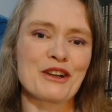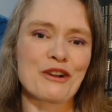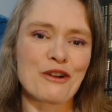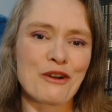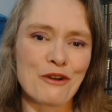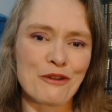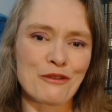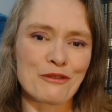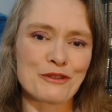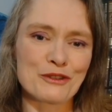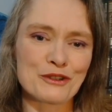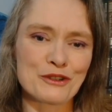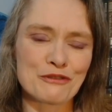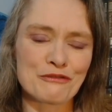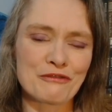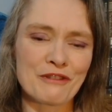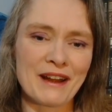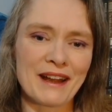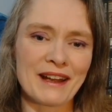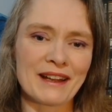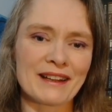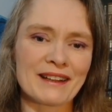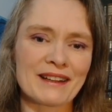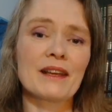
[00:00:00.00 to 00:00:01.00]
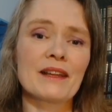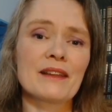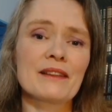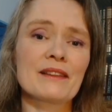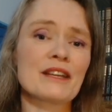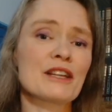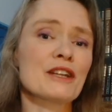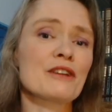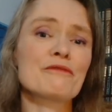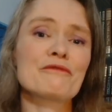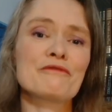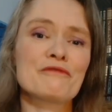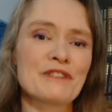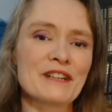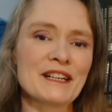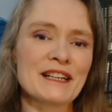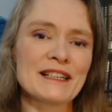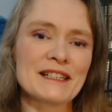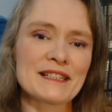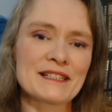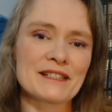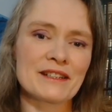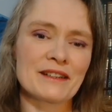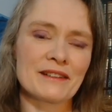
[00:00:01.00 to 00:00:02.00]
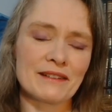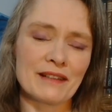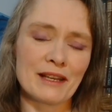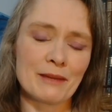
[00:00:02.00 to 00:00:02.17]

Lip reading: on the track. They don't really turn their